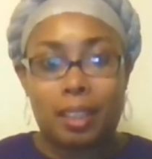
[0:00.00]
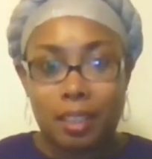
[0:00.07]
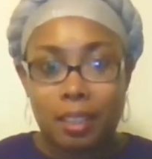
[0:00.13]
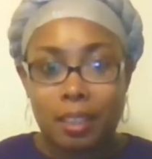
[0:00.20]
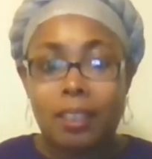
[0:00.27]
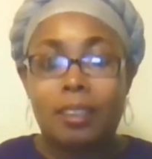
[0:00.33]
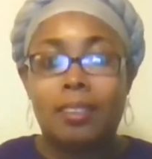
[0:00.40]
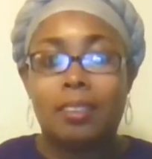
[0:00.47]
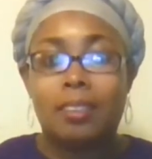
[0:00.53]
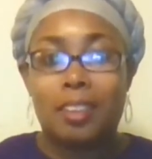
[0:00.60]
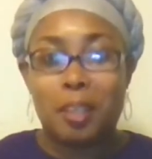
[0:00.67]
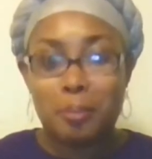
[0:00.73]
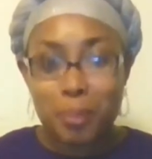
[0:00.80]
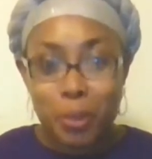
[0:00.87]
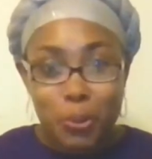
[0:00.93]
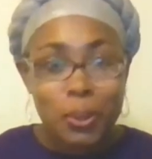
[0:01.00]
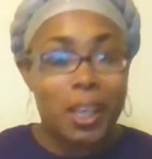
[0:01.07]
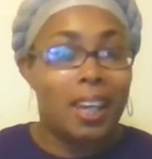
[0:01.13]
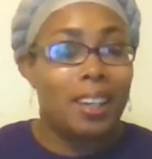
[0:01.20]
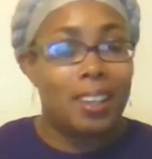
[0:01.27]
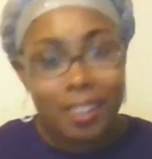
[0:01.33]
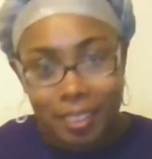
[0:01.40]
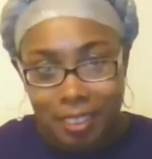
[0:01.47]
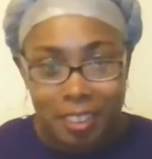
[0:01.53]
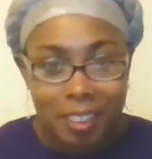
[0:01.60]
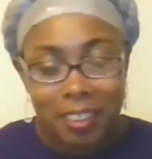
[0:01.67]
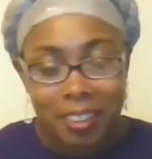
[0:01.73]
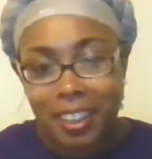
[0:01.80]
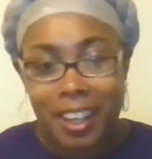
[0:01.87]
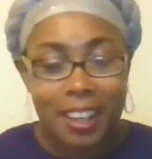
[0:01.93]
in, you can,
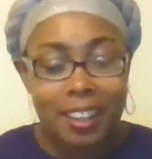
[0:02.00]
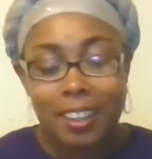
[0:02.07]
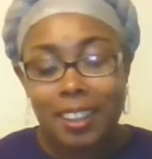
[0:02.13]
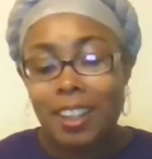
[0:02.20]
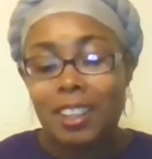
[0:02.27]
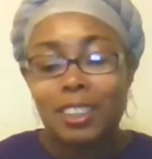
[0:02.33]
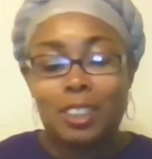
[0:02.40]
okay?